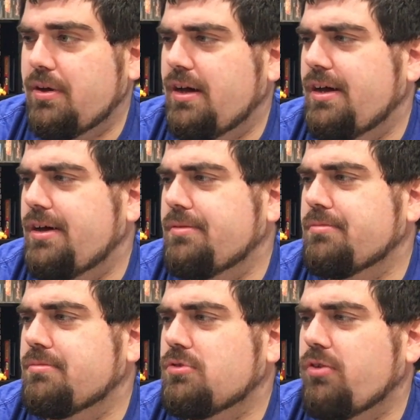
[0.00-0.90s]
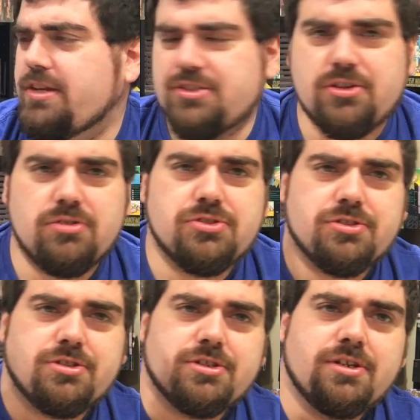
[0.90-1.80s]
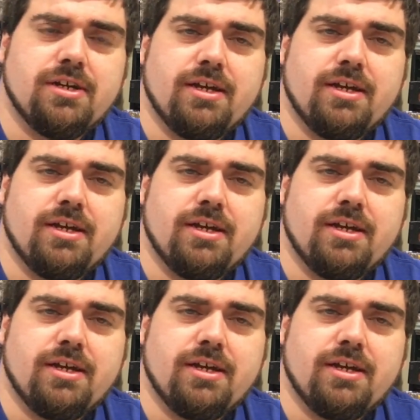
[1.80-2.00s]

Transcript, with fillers: um, Crazy Coaster,